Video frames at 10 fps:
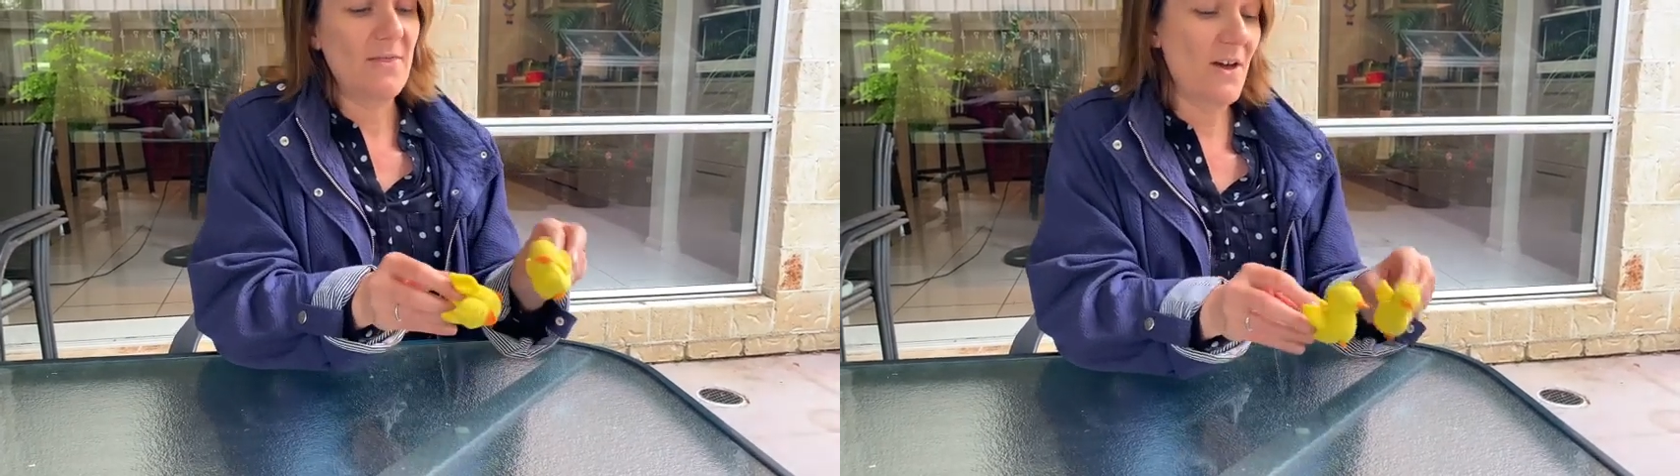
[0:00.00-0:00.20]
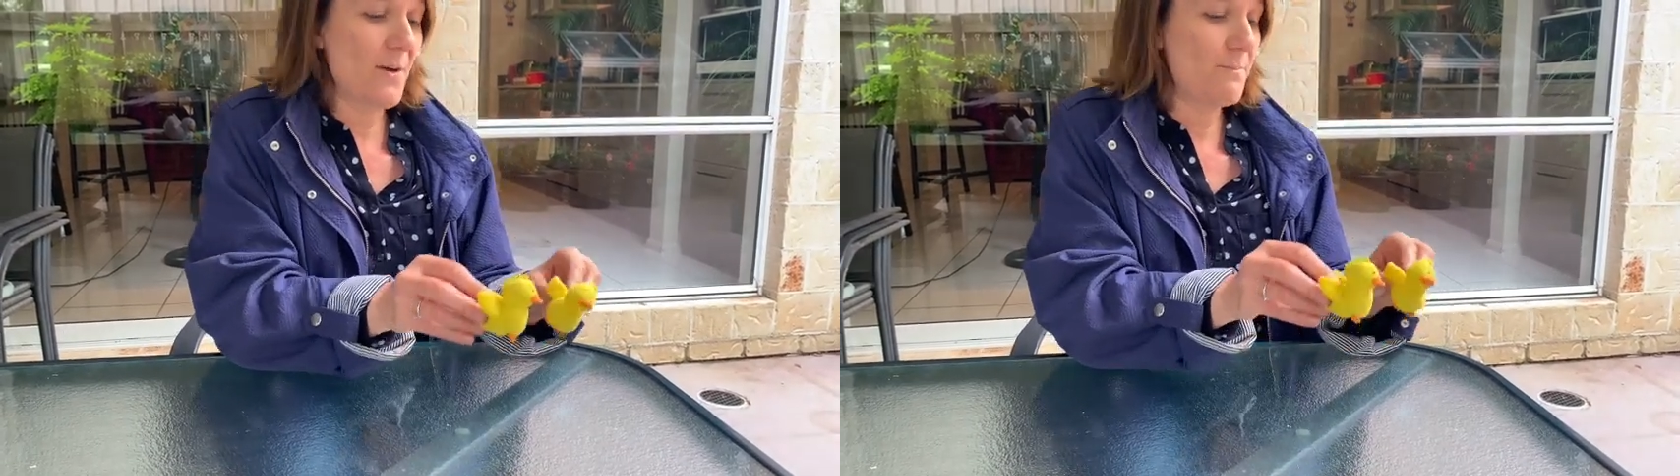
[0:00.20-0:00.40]

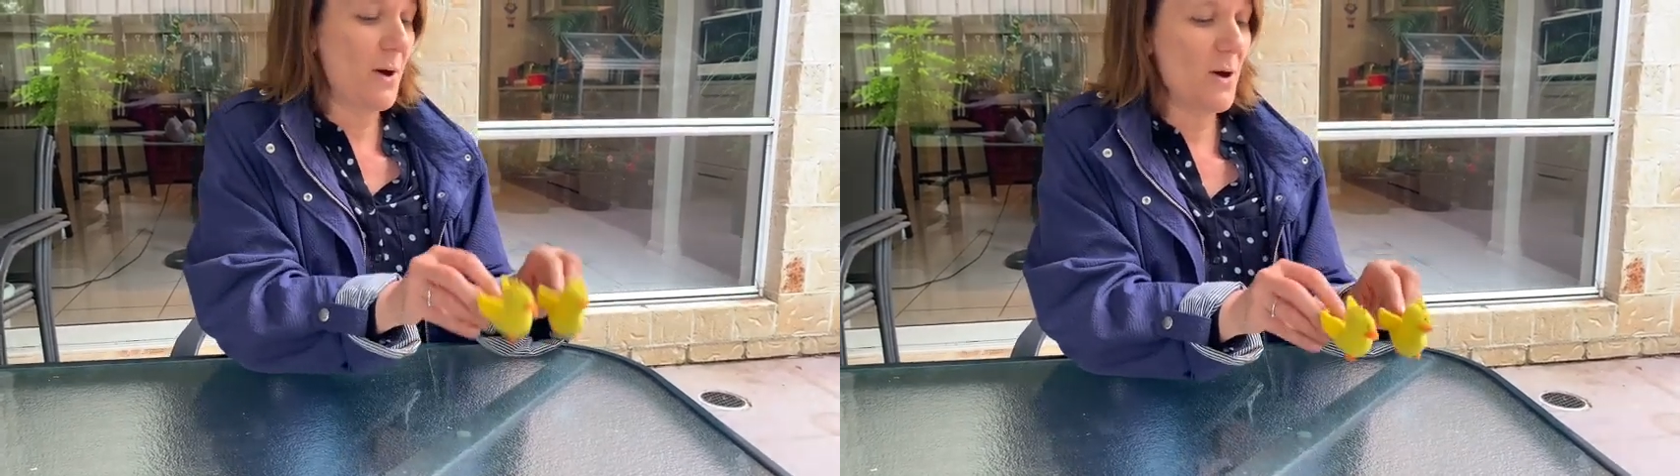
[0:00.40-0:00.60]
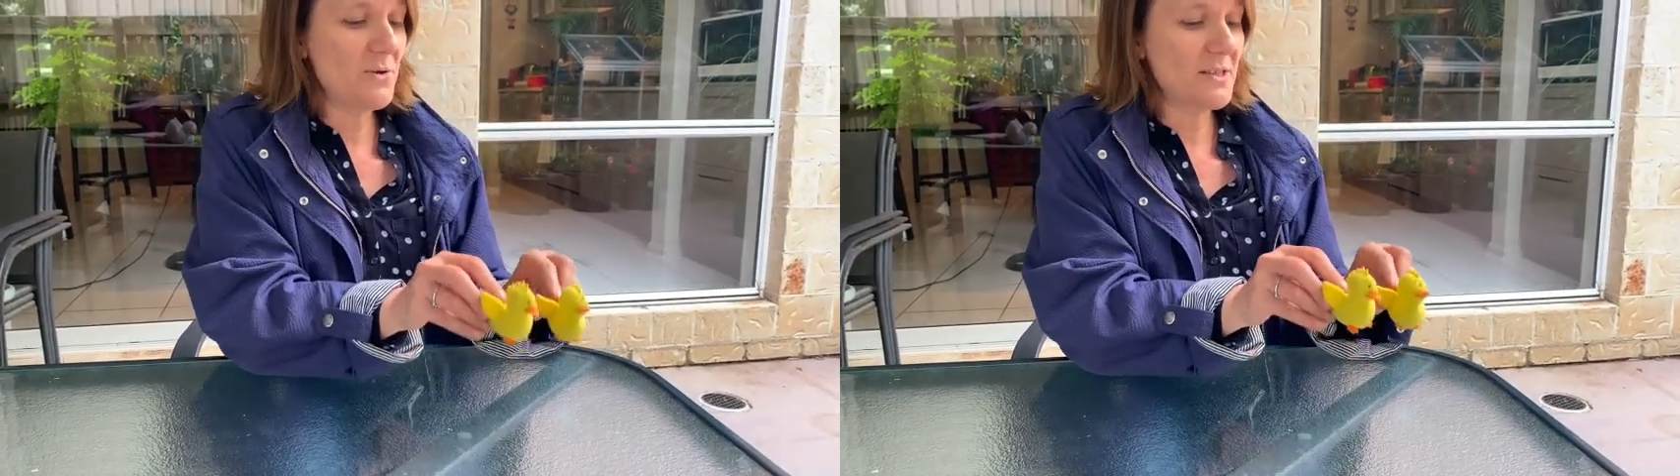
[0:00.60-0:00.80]
the
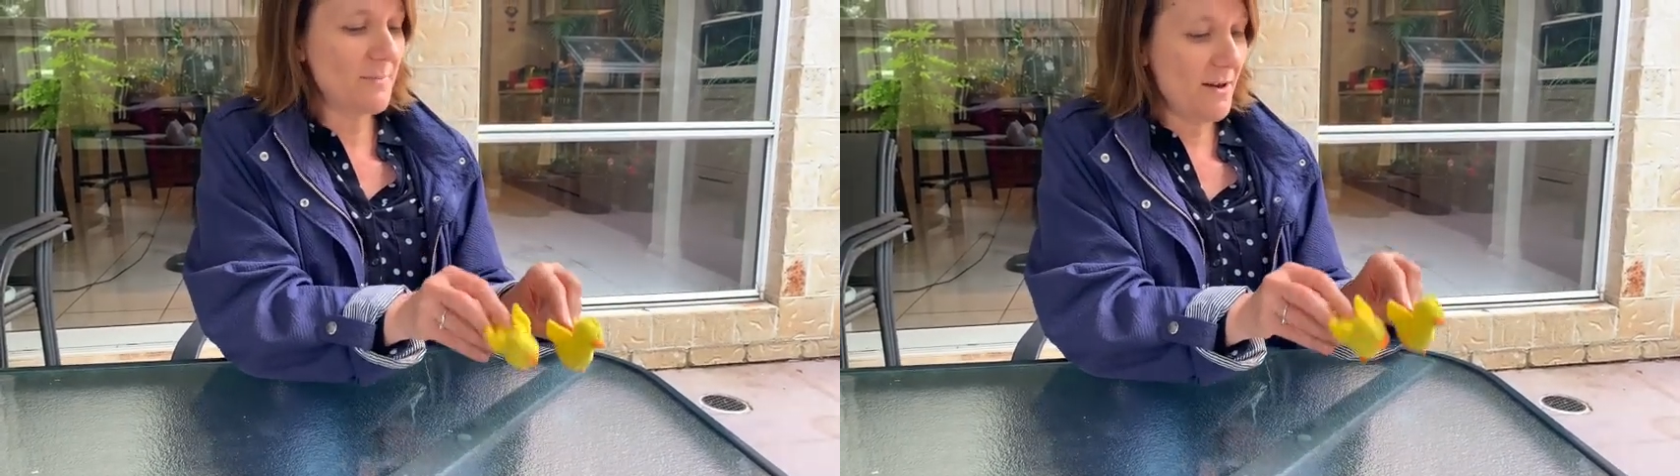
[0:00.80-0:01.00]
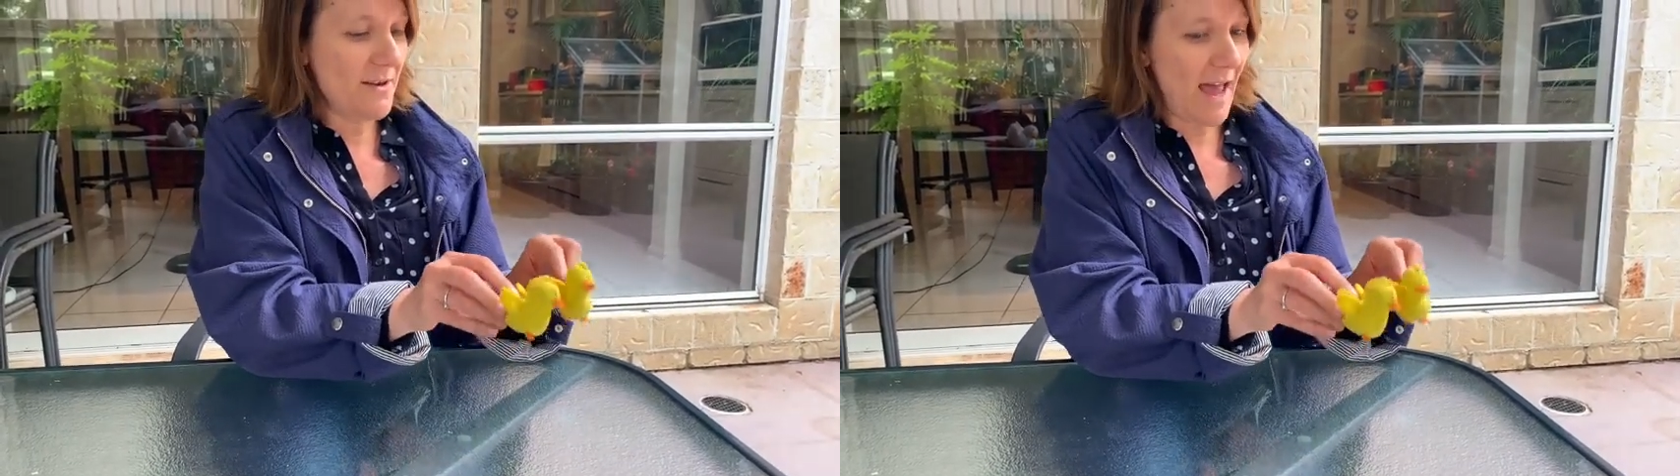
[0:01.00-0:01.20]

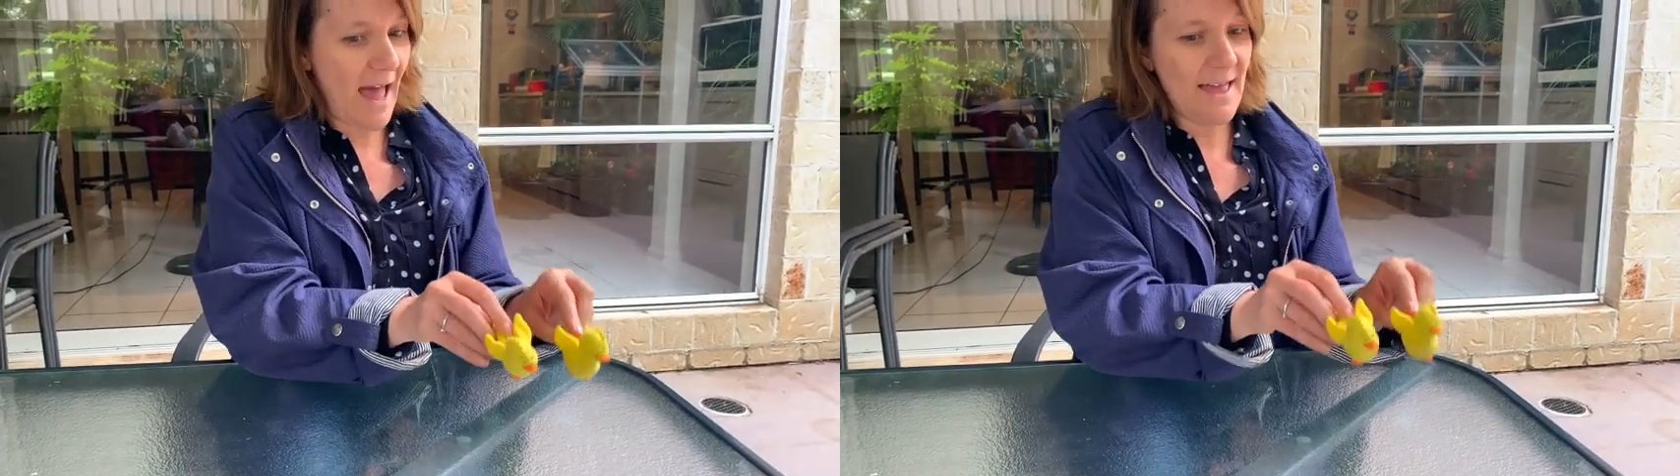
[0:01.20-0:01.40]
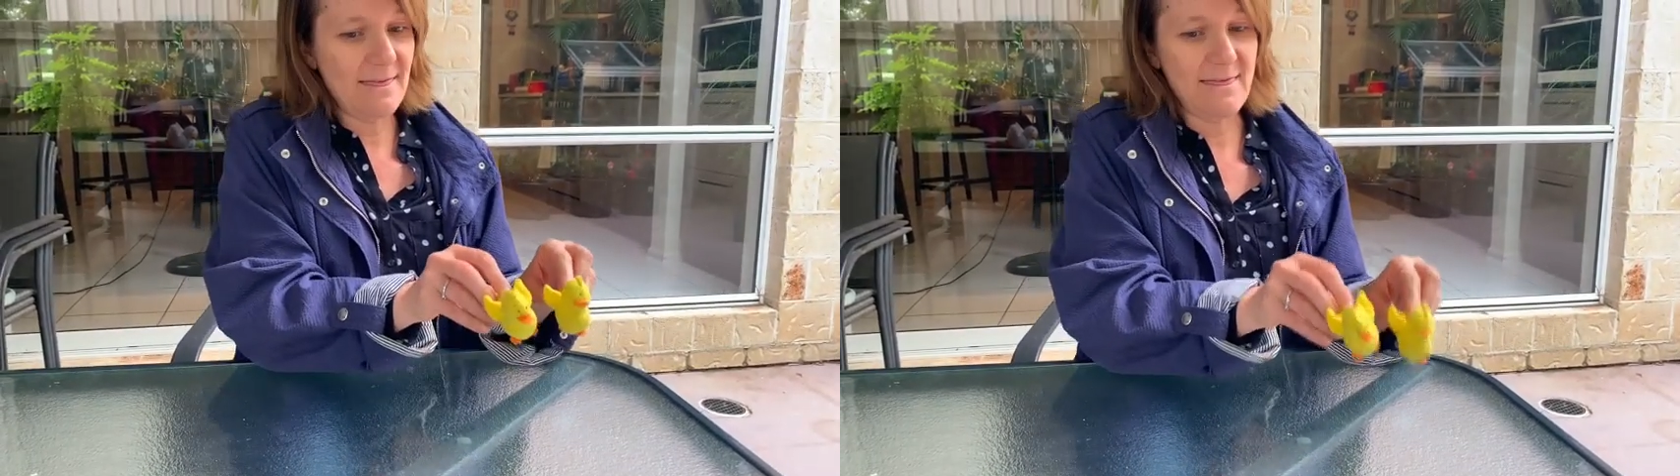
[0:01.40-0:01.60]
postman
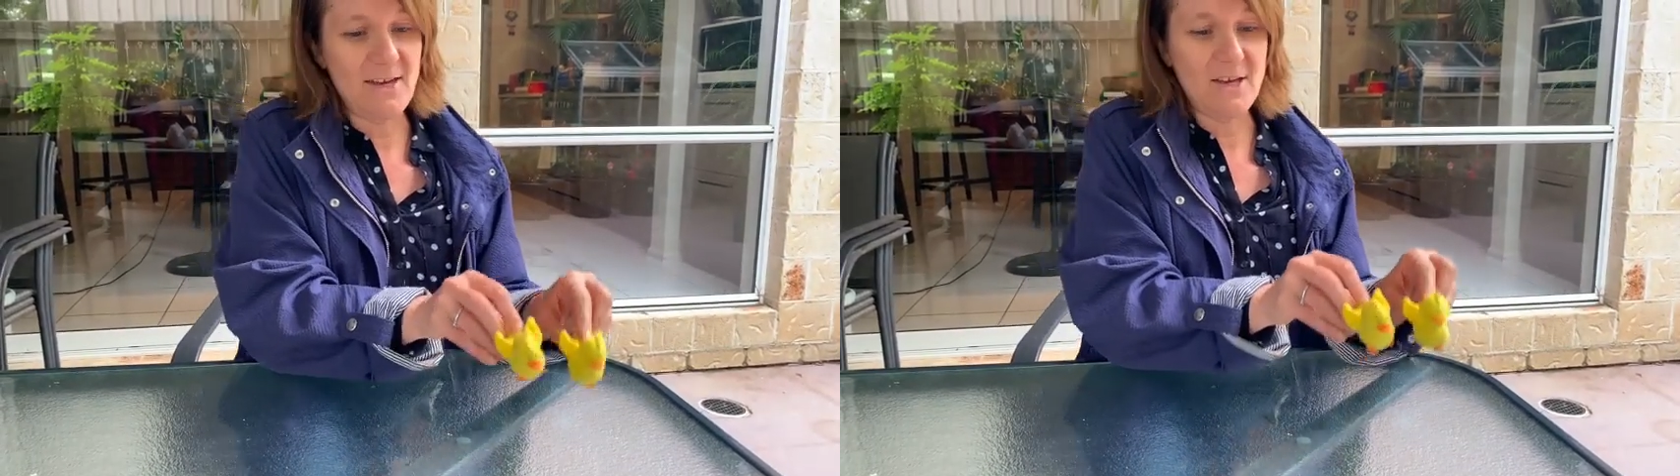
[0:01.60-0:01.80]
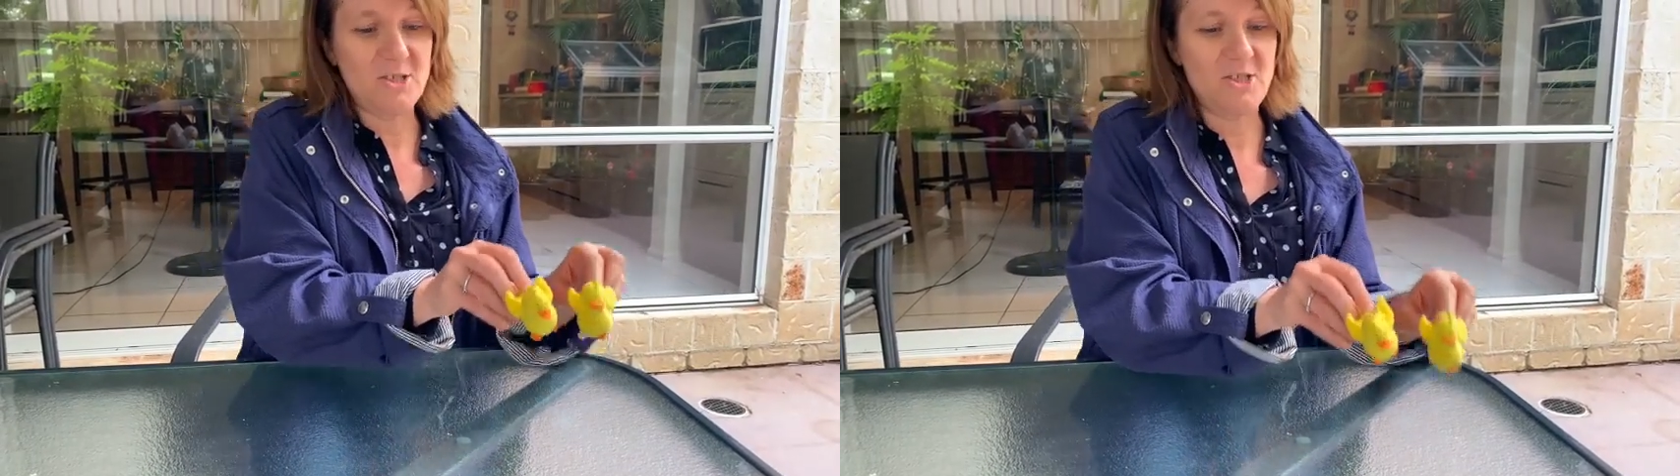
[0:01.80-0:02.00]
and
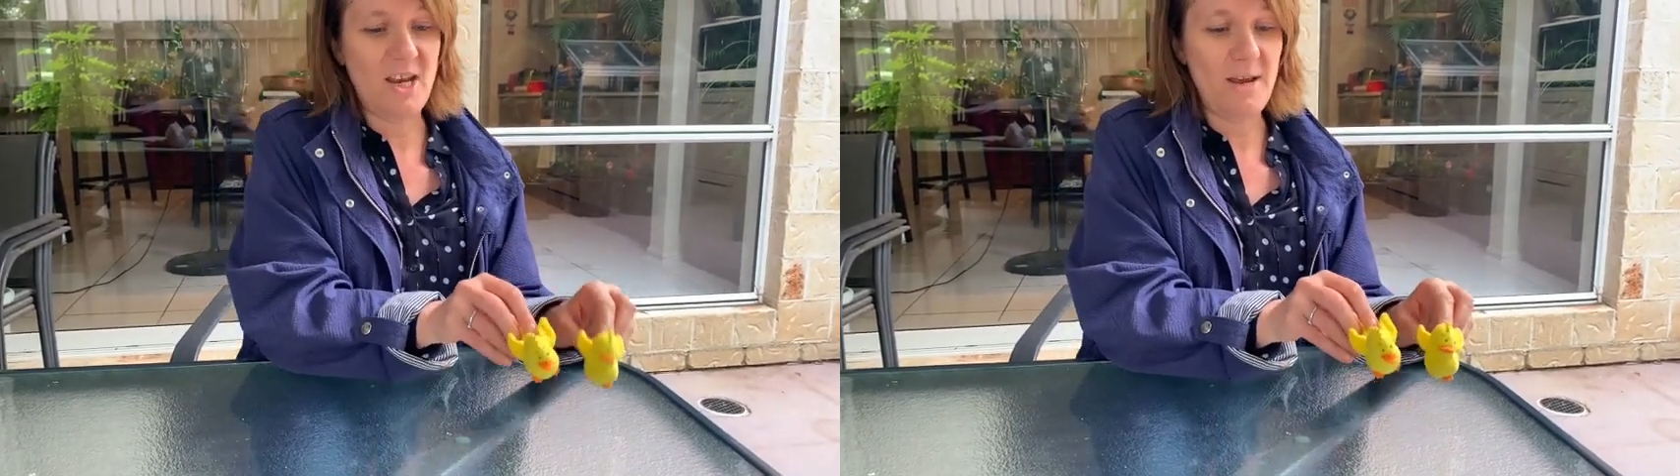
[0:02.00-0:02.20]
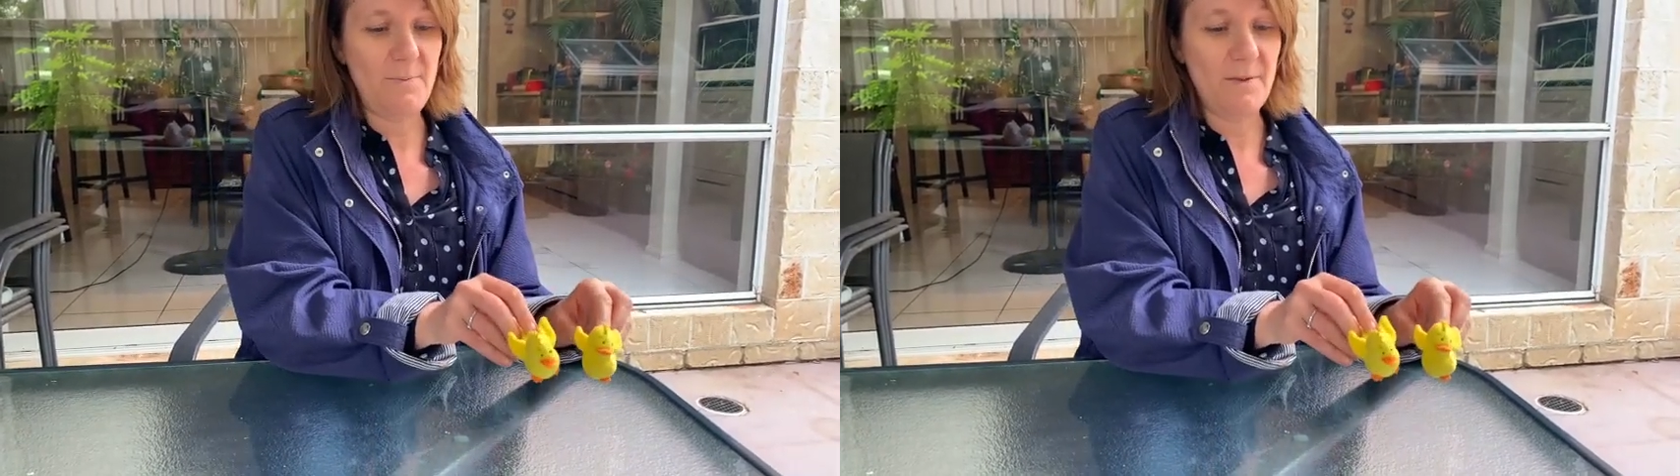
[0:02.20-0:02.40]
the
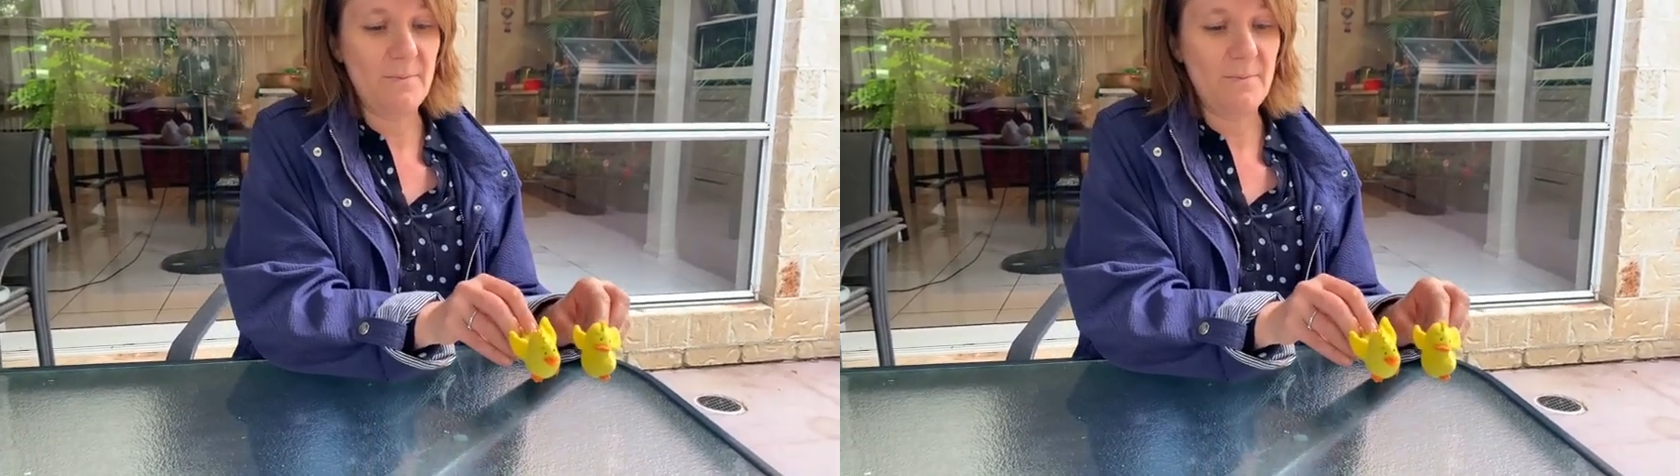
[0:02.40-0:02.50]
jeep.